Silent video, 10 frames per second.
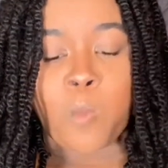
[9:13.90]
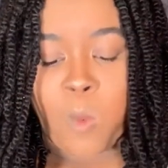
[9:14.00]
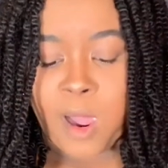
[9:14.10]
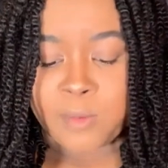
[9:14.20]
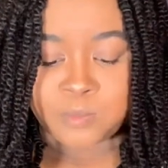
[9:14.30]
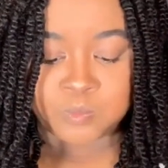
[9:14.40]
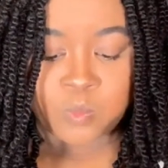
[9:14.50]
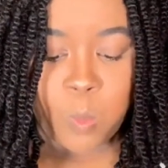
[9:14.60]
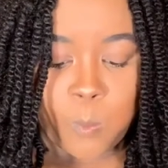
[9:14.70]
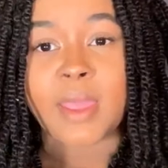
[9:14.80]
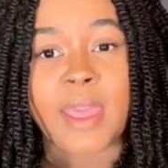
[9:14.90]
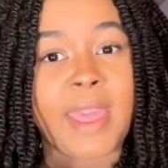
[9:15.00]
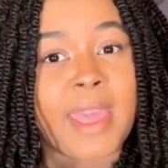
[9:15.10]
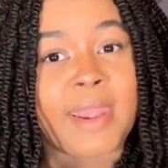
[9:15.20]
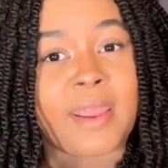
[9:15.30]
Right?
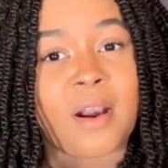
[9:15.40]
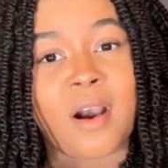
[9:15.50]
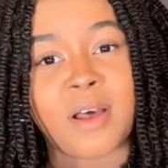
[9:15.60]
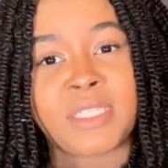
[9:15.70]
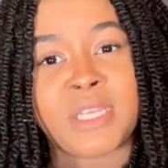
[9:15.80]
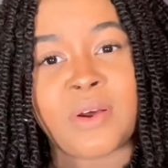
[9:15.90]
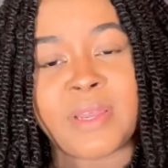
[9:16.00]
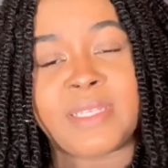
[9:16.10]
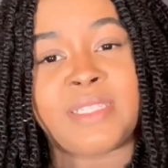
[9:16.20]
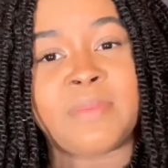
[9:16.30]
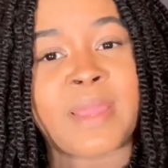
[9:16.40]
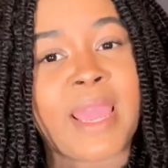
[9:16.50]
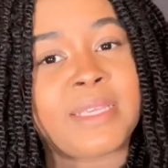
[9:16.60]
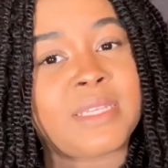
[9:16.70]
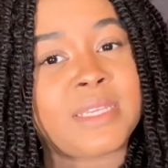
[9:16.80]
And then also, in some
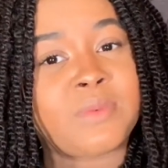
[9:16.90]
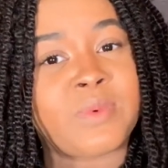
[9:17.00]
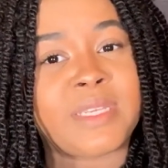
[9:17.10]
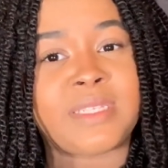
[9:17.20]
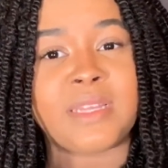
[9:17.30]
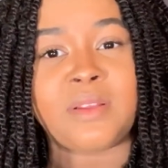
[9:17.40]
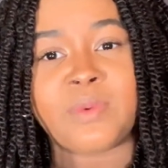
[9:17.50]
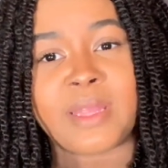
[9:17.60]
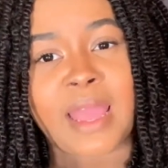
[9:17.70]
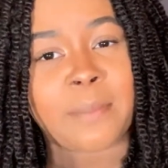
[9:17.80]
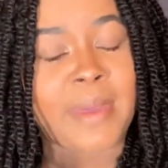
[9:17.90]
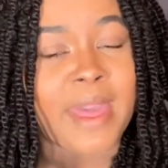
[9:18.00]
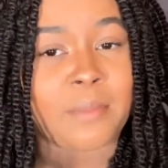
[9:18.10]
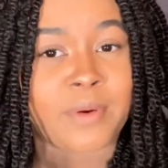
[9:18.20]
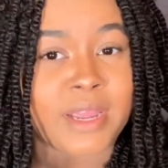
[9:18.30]
cases, when it's dealing with, like,
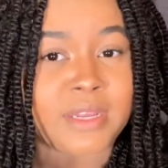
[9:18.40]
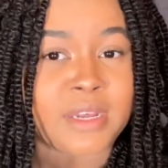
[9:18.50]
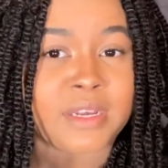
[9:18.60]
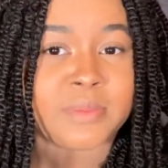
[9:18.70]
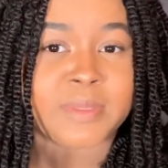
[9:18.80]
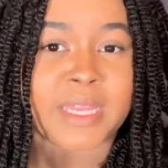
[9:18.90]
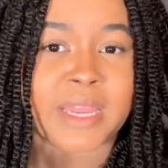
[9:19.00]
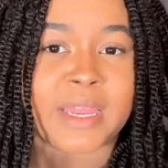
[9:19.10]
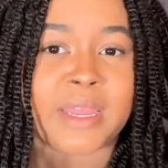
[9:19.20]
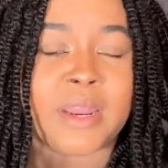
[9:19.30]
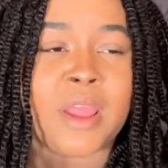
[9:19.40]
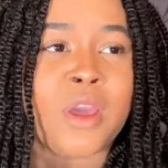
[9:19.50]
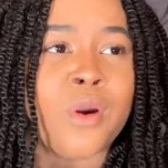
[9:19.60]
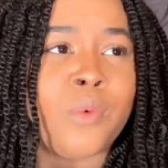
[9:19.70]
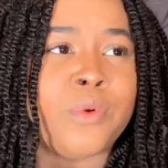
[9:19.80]
bad breakups, and
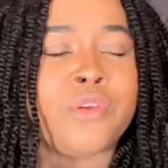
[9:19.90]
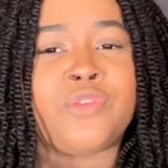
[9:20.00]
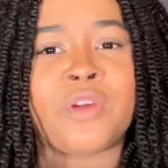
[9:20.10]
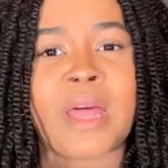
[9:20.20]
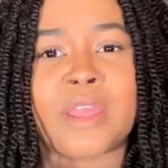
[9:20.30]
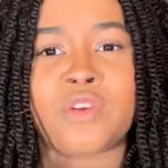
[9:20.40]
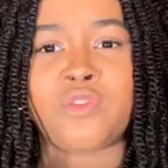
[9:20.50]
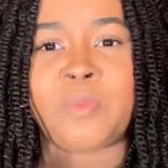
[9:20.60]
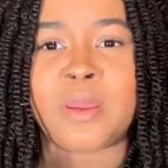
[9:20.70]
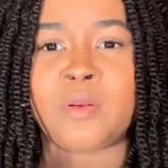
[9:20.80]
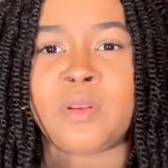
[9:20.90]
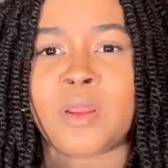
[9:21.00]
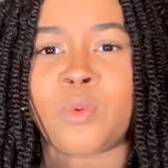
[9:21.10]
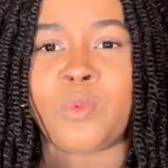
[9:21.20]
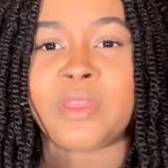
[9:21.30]
when you feel like you've
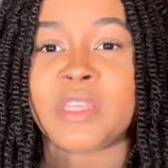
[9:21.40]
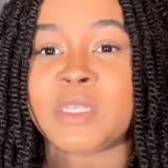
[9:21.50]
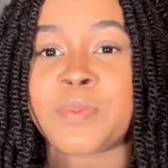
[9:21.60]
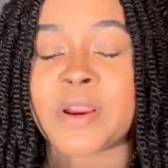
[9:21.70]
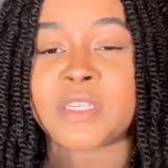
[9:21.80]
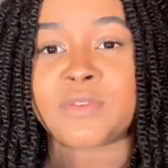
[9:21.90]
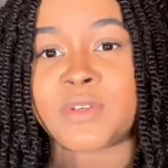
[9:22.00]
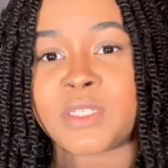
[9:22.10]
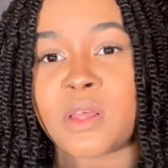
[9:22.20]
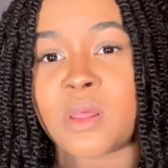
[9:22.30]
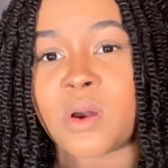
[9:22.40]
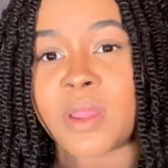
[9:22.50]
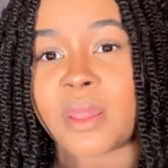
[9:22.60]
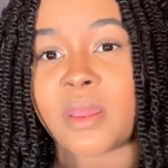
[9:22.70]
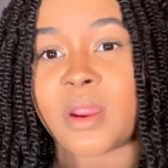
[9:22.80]
been with this person for so
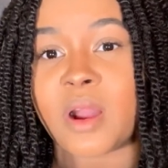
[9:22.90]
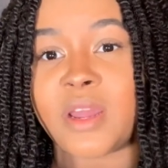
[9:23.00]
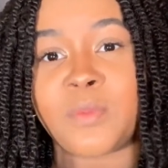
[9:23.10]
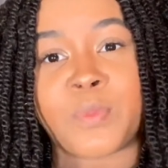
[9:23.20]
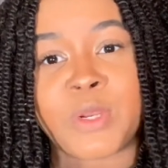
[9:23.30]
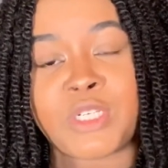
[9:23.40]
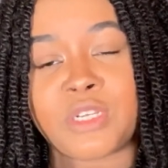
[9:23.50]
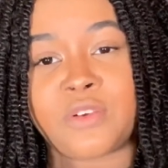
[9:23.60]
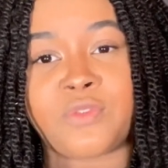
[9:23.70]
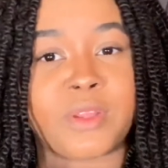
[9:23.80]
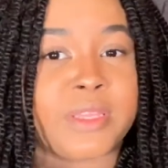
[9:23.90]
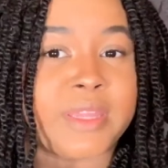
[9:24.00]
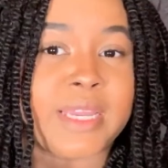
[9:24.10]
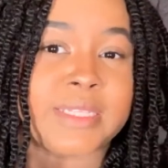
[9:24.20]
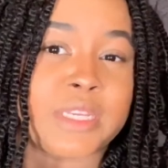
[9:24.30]
long and they're unappreciative for the
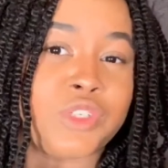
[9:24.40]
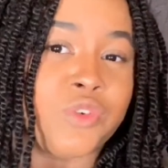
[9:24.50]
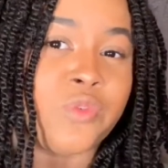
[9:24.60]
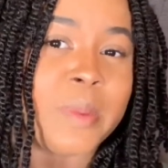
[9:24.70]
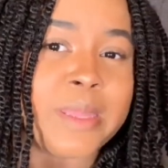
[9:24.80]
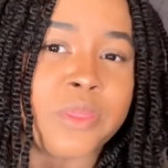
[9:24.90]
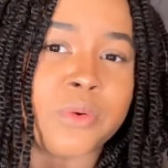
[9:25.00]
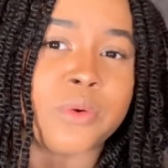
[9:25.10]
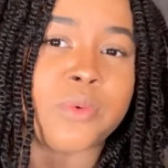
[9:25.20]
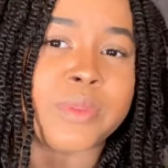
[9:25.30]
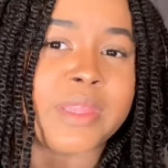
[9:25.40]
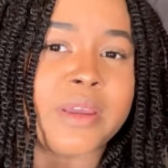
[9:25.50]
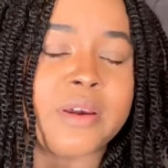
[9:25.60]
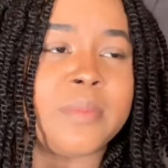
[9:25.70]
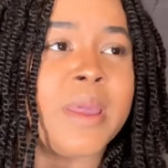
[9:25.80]
things that you've been through with
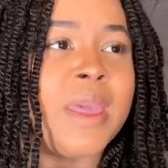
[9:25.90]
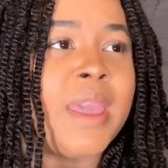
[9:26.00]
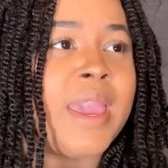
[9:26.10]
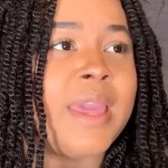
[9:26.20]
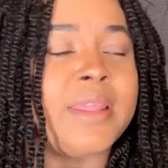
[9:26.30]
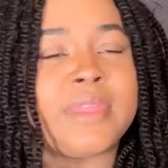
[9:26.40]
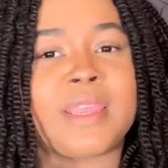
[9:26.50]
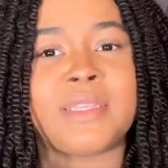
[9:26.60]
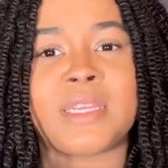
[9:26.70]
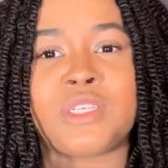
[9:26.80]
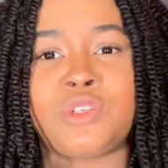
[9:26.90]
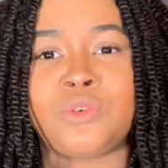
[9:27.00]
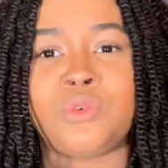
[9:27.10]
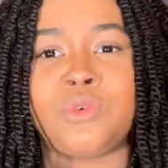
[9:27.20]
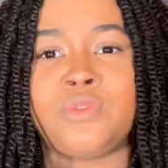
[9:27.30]
them and the things that
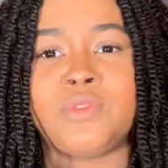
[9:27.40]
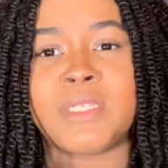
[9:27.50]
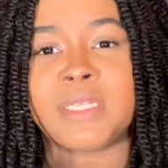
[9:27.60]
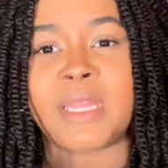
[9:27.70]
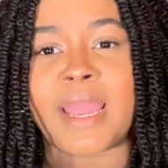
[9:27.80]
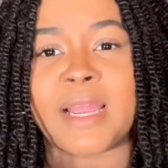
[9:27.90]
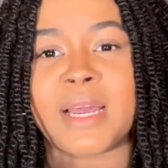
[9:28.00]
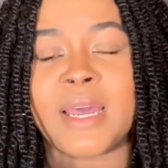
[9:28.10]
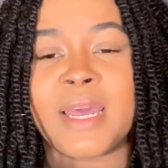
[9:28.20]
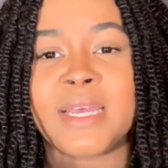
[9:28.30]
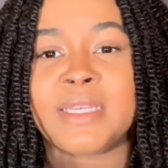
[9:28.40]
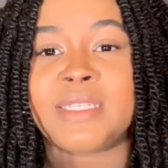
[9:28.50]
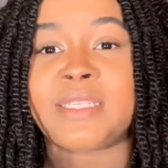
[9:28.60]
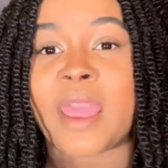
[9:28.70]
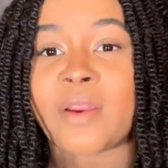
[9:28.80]
you've, like,
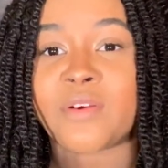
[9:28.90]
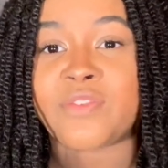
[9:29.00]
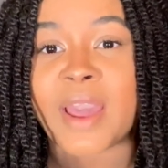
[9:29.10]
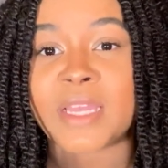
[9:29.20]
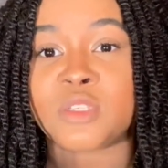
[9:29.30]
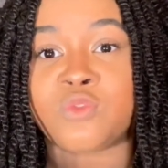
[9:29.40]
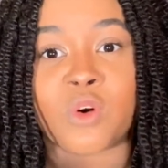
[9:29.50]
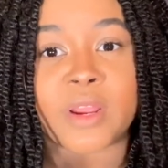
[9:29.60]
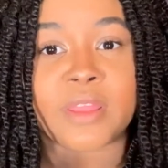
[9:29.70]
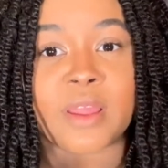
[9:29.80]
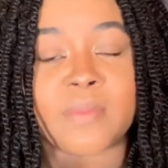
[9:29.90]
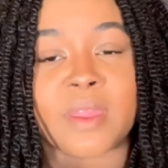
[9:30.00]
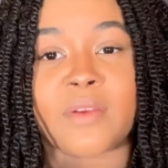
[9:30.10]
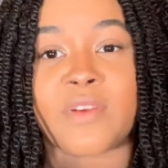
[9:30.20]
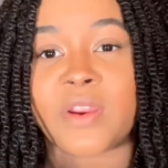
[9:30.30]
sacrificed for them,
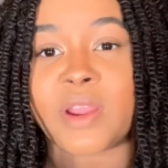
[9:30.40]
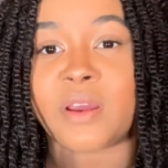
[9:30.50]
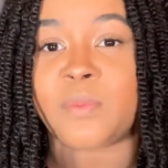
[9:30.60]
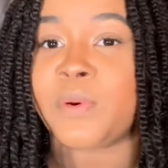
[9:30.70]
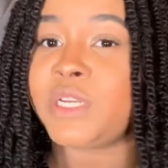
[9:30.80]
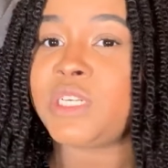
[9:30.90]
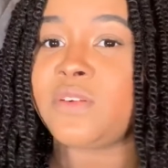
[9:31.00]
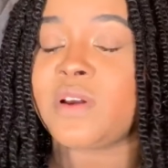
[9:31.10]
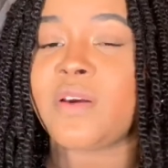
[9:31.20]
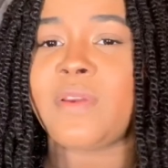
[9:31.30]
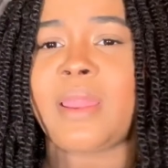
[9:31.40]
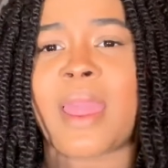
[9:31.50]
they're very unappreciative of it.